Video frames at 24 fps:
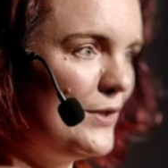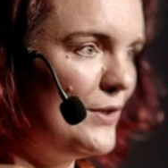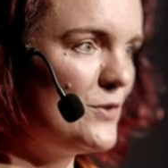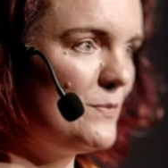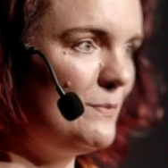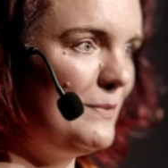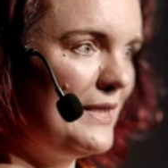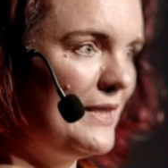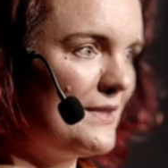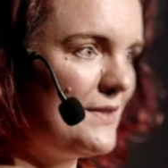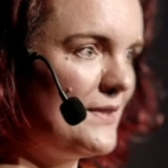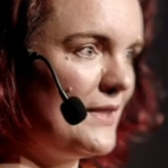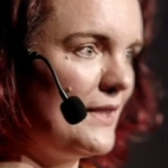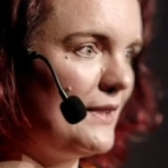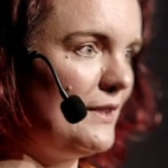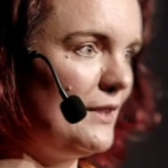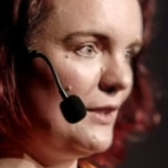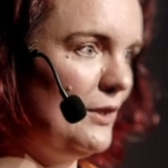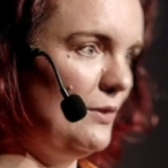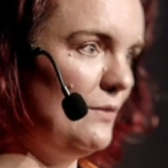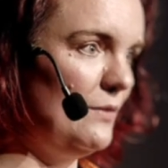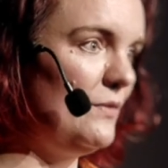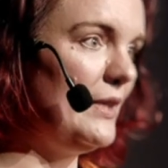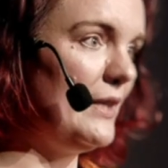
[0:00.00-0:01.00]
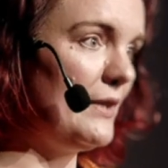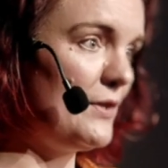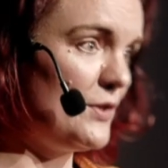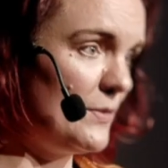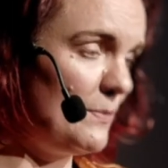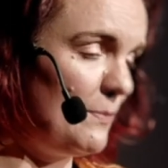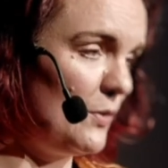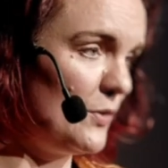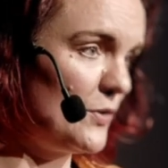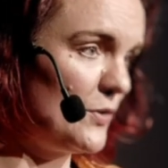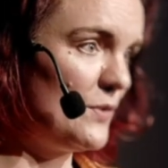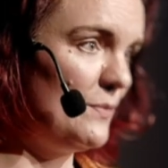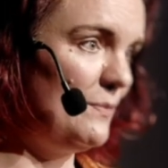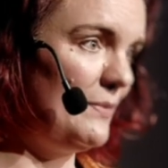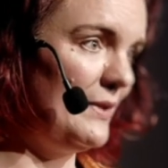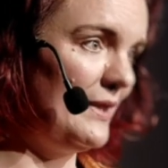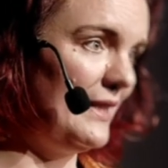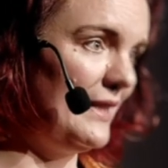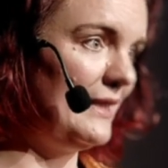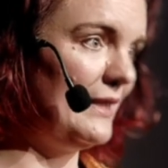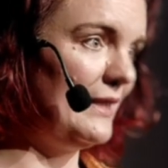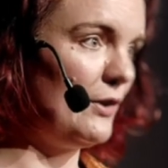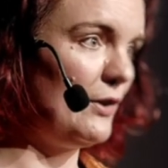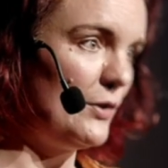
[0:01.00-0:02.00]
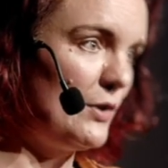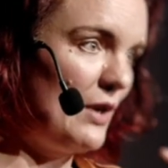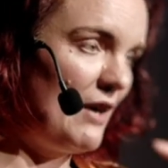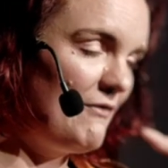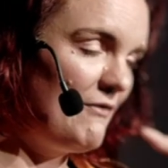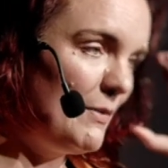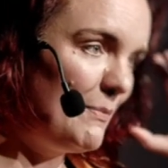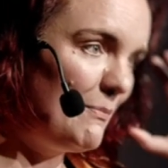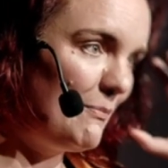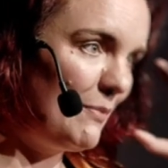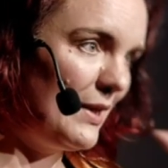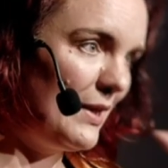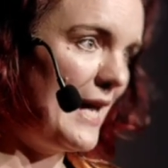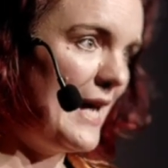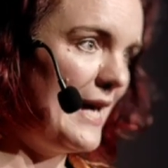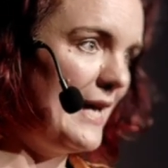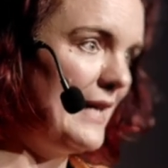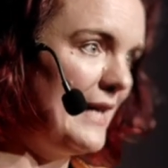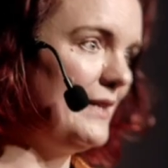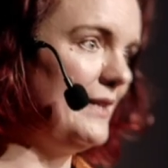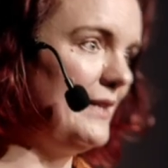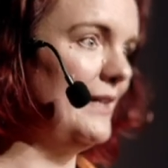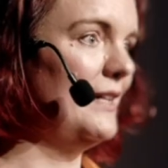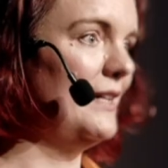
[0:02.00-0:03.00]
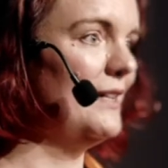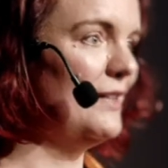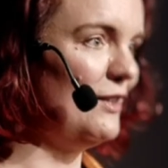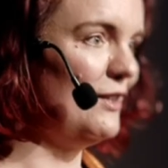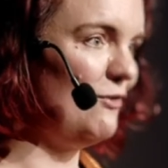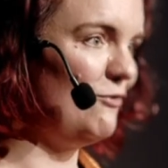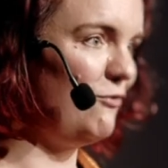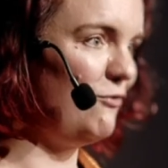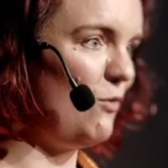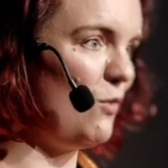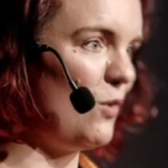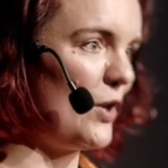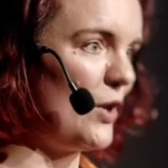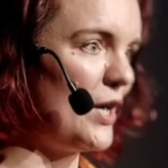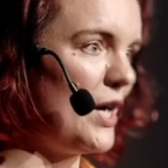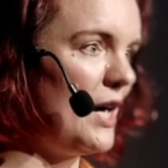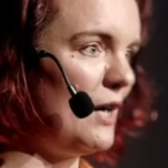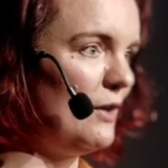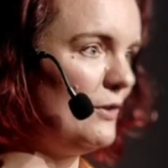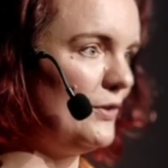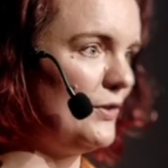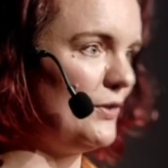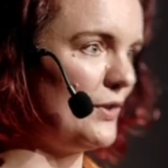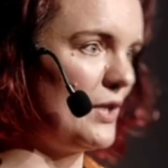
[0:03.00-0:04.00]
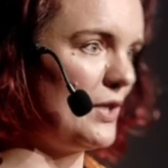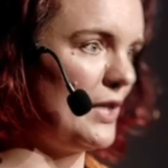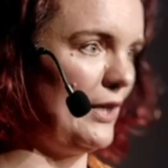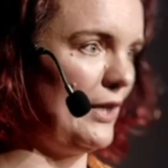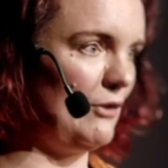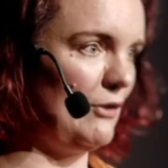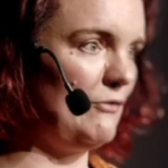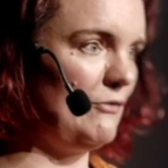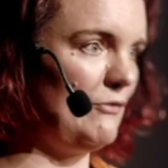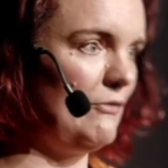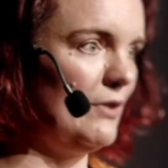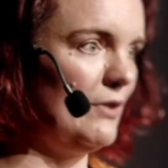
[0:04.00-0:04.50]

means that you there's a possibility or you have a plan for how to kind of